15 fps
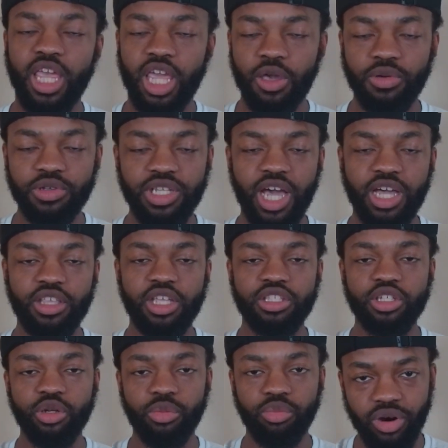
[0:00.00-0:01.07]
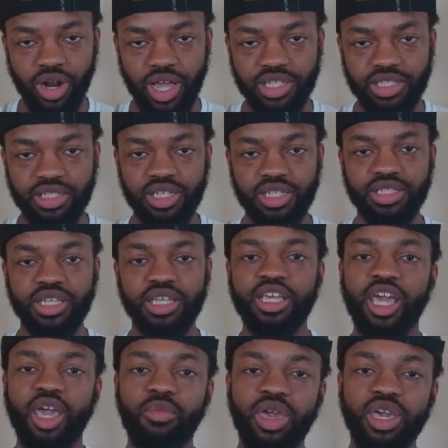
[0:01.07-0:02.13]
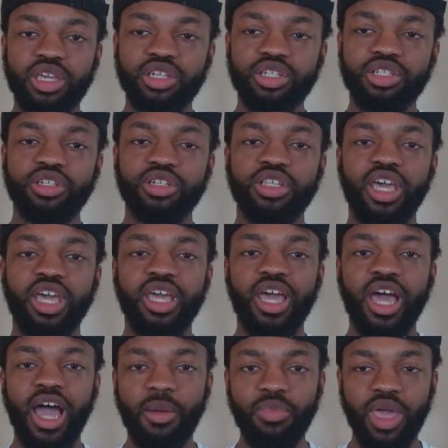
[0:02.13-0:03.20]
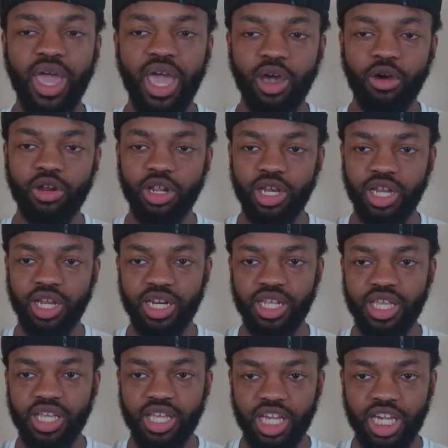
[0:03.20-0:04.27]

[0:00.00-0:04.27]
He was locked into the process and making sure that I'm not going to let